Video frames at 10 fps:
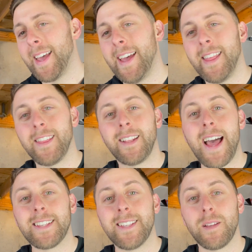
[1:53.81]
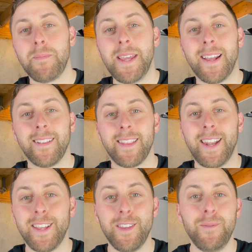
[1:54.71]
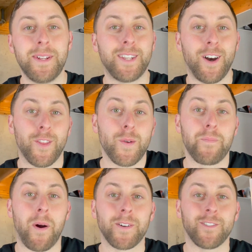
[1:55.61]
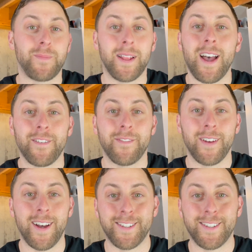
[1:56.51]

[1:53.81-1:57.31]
And then the last thing being letting you into other parts of my life.